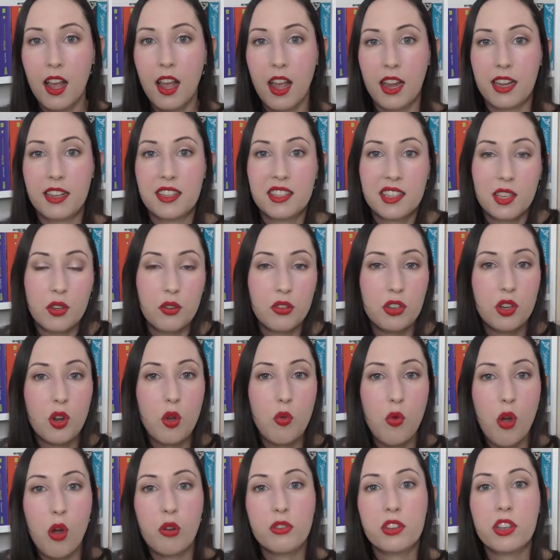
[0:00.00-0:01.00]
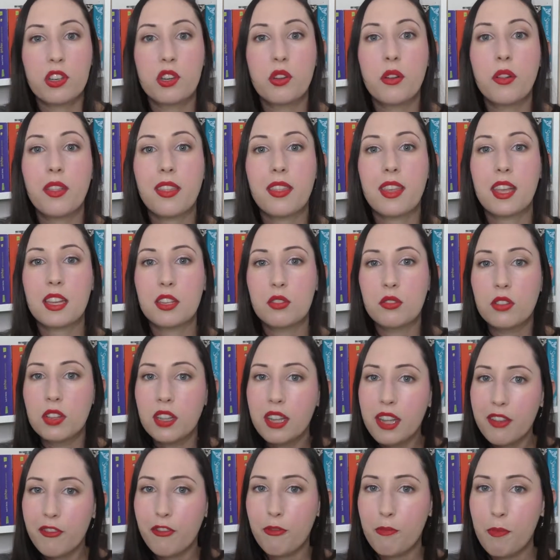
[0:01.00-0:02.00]
and it's a good quote and good thing to
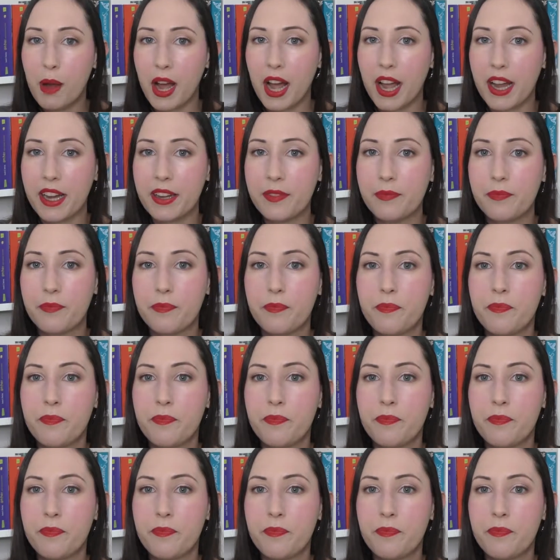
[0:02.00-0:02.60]
live by.